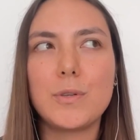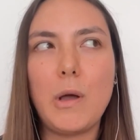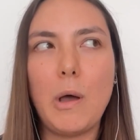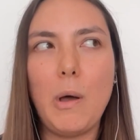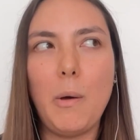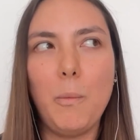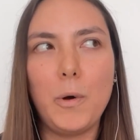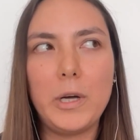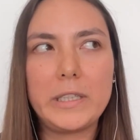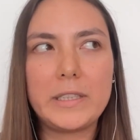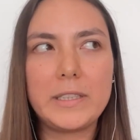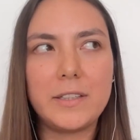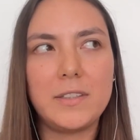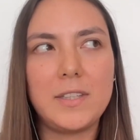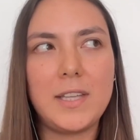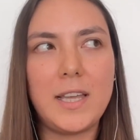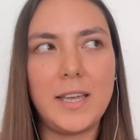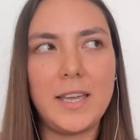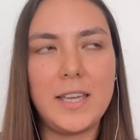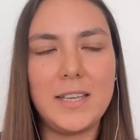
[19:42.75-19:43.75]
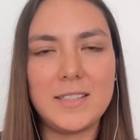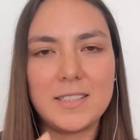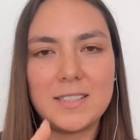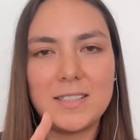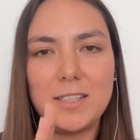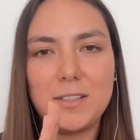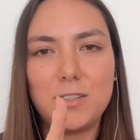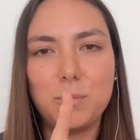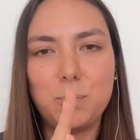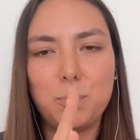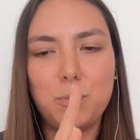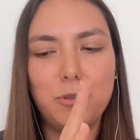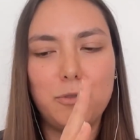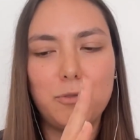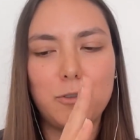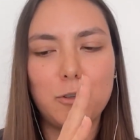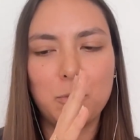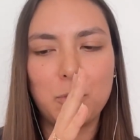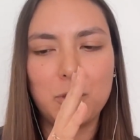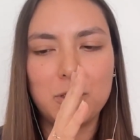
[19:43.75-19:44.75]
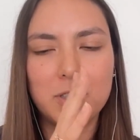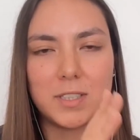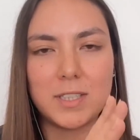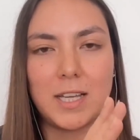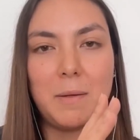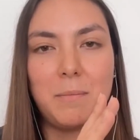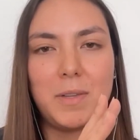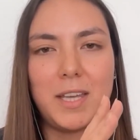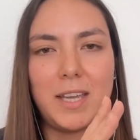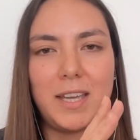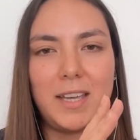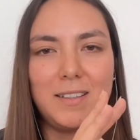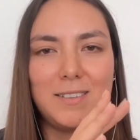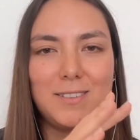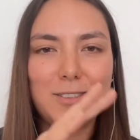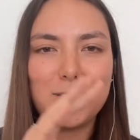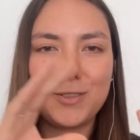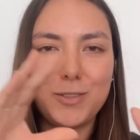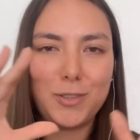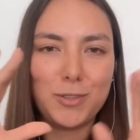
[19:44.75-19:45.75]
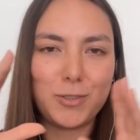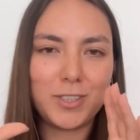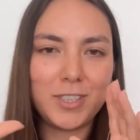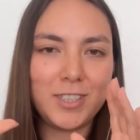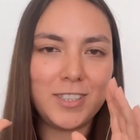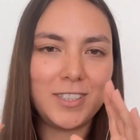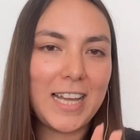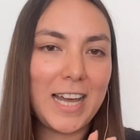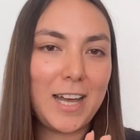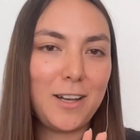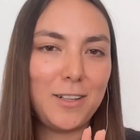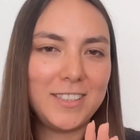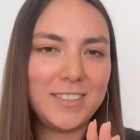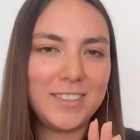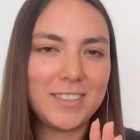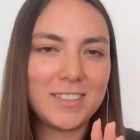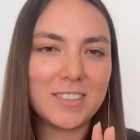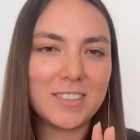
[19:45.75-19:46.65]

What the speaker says: what the thing is that you put from your someday to your now list?